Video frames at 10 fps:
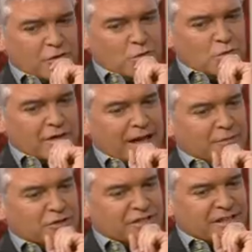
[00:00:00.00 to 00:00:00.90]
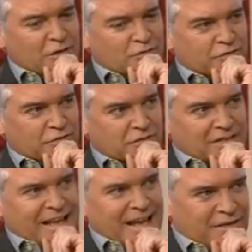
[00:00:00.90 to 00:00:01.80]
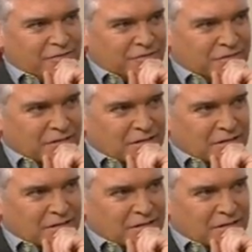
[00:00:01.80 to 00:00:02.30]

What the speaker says: you kept yourself safe?